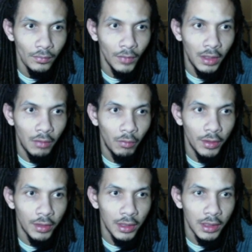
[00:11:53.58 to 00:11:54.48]
And one
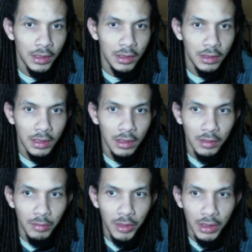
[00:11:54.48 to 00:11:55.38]
thing that sticks out to
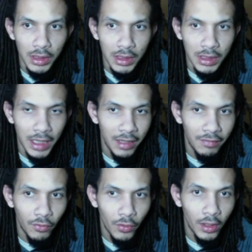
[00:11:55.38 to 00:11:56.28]
me is this
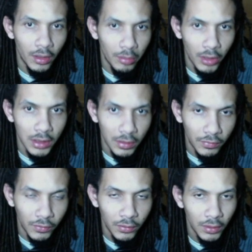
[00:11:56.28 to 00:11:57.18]
$84 price level.